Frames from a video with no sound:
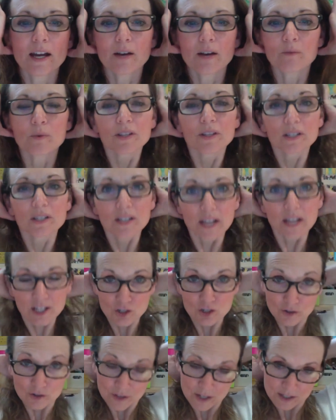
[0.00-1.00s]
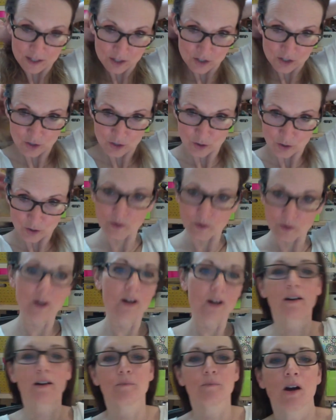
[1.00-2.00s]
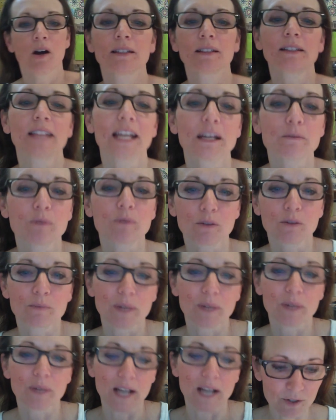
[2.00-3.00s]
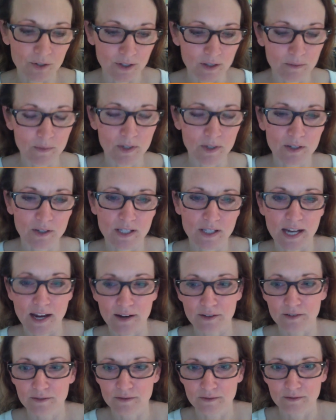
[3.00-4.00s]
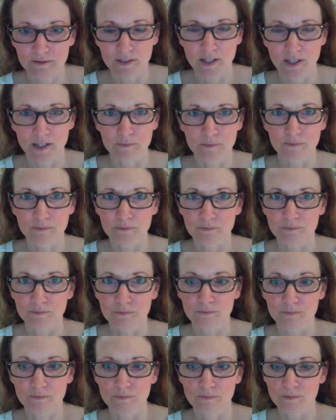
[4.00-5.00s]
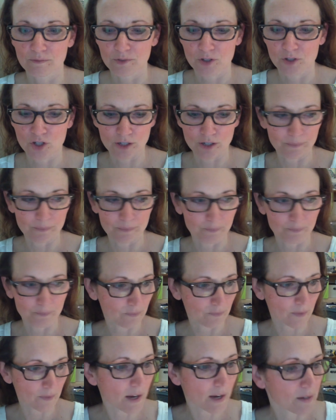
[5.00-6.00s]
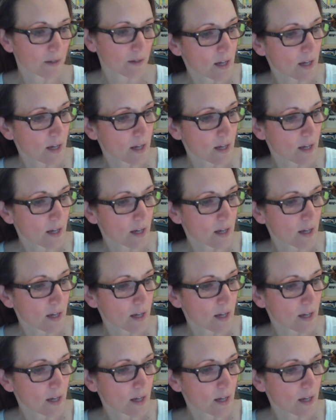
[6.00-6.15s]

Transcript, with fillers: well, the nitro thing is new um, on the label, but absolutely the milk stout, um, for sure. Yeah.